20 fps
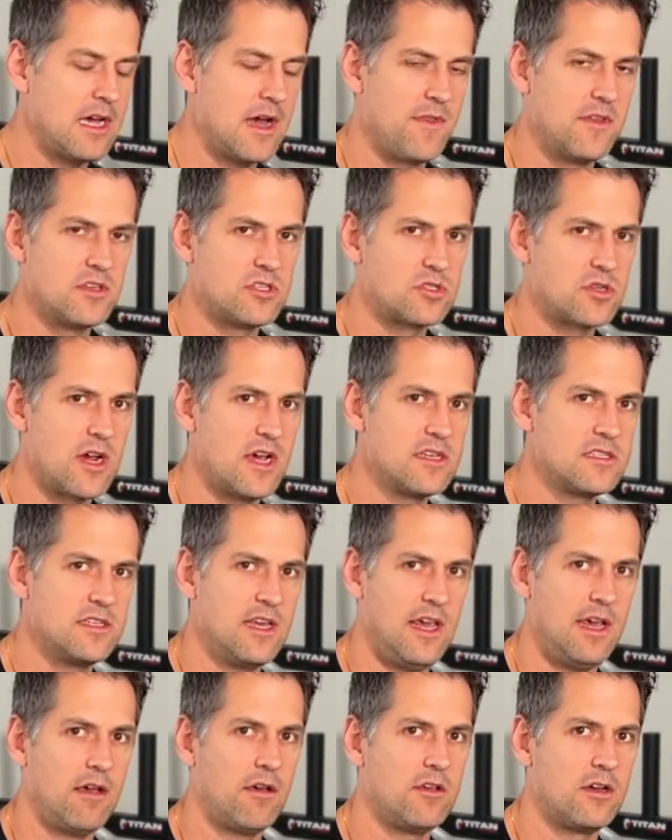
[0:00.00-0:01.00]
on the stress and
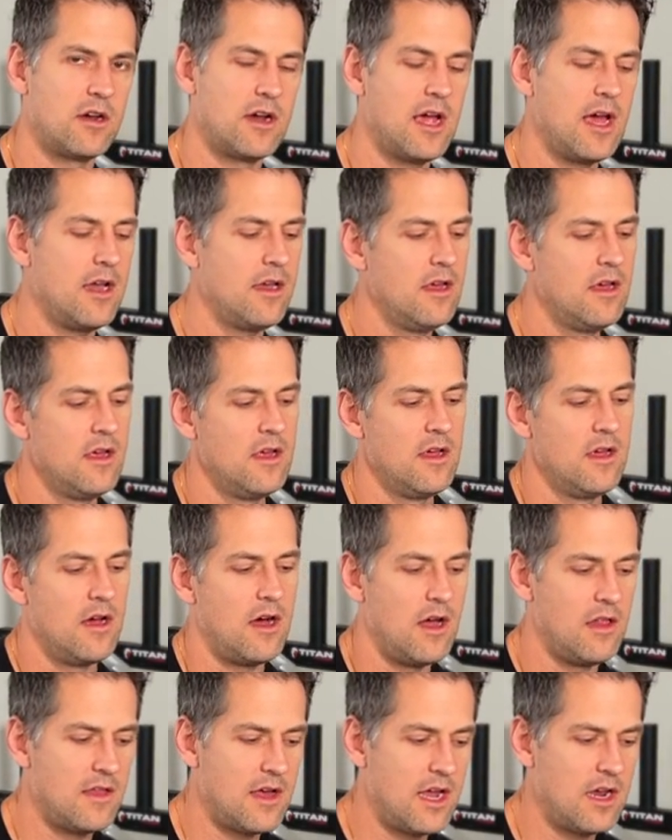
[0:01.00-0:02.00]
the angle you're at,
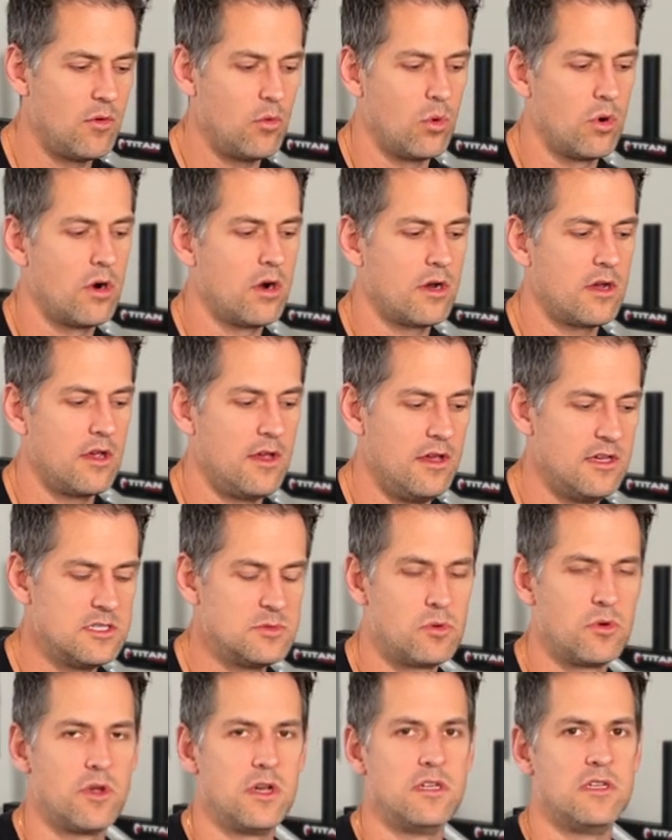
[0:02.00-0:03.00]
a lot of work is
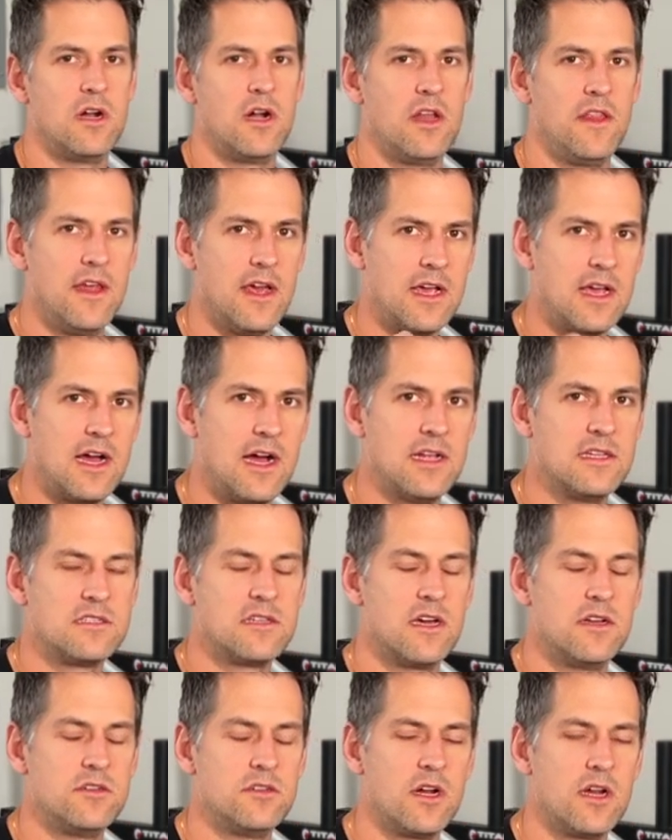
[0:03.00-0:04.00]
really done in that
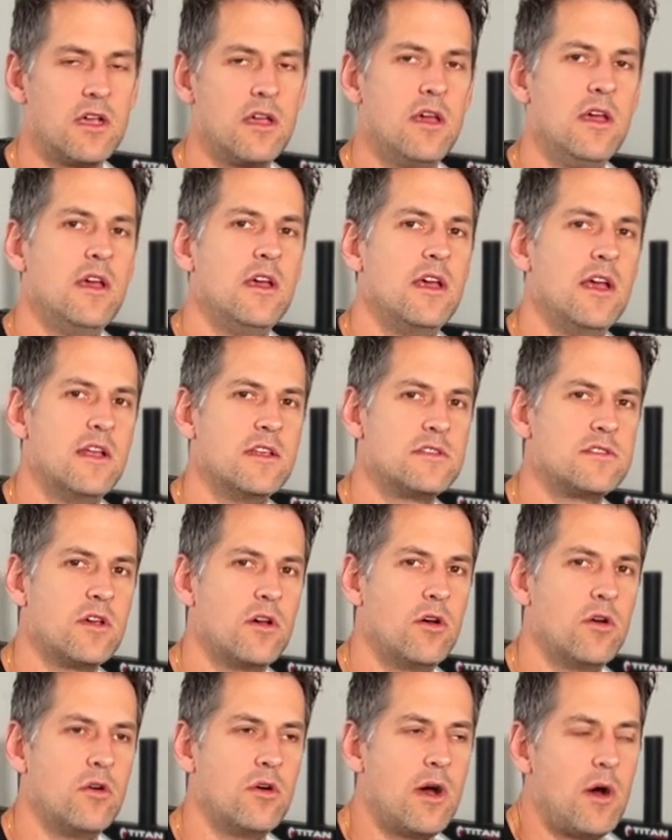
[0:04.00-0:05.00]
concentric. And
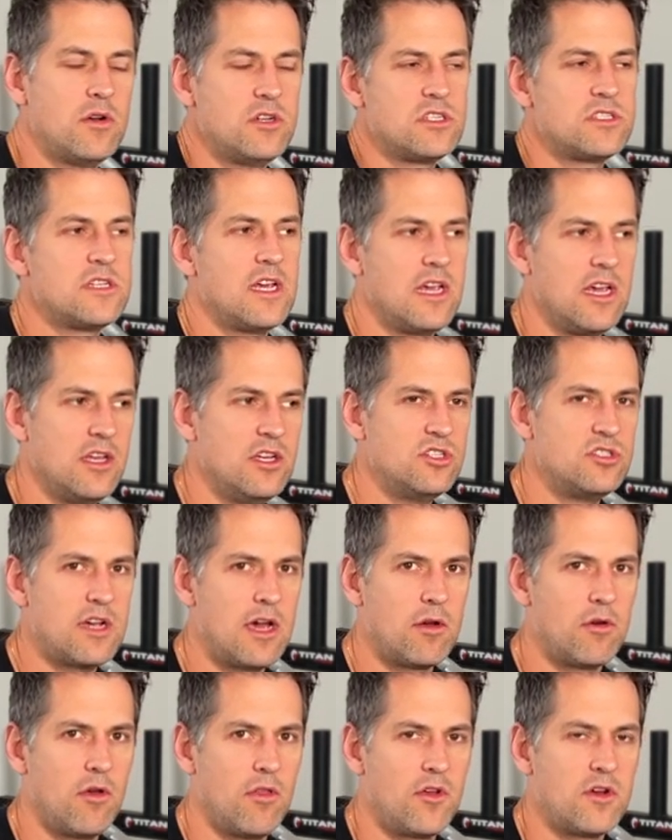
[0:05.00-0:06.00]
so I would just say in
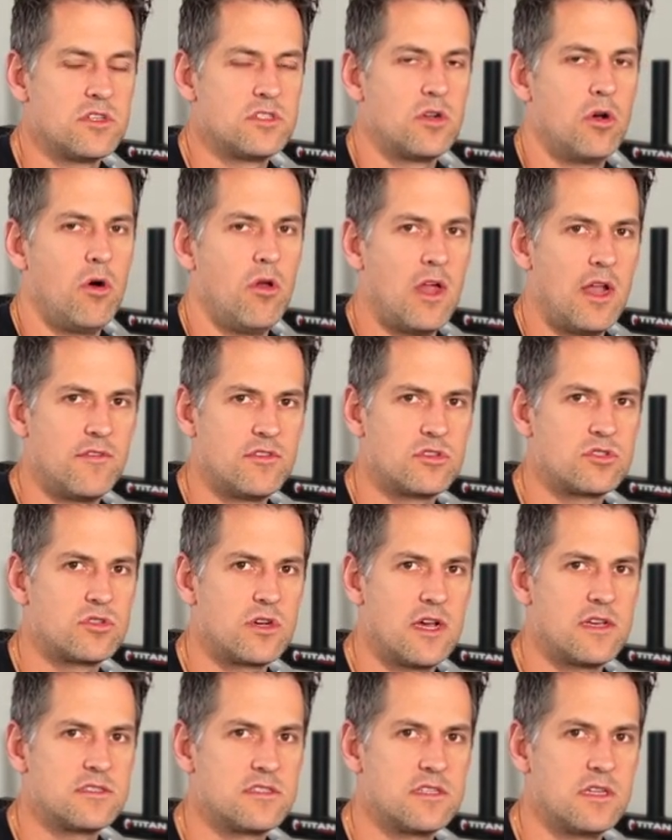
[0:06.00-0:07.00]
general, there isn't a whole lot of
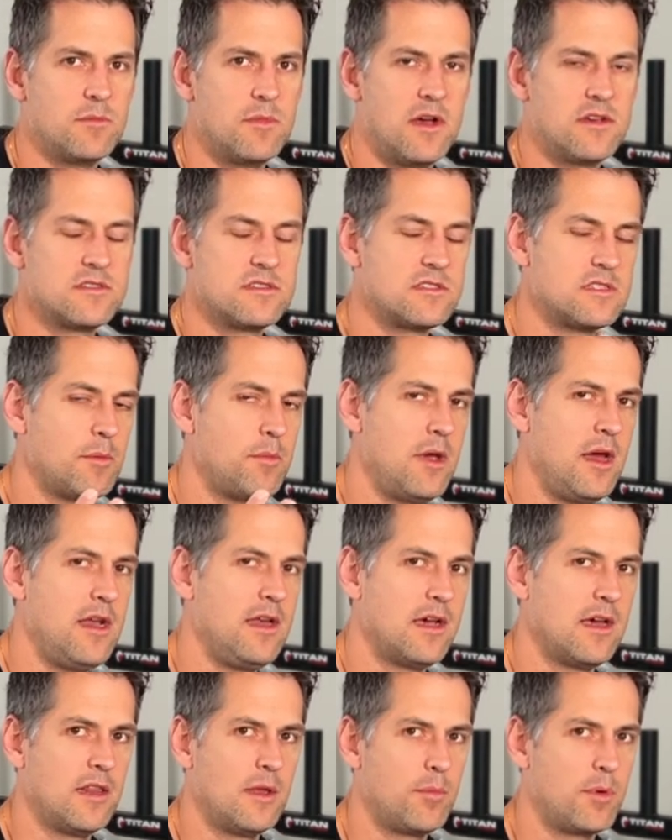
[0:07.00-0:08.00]
stress to the muscles
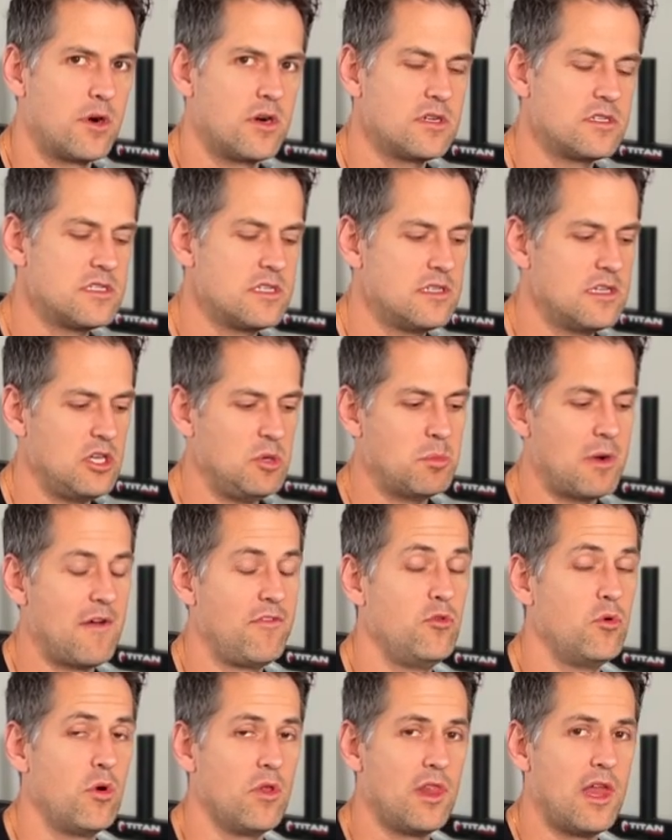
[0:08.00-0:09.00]
depending on the person, that you might
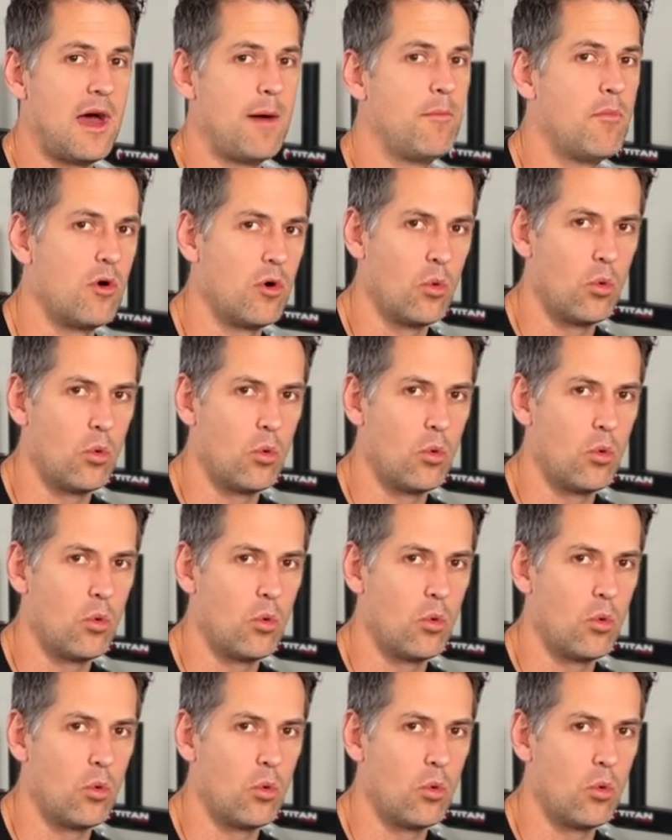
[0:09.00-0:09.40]
do a lot more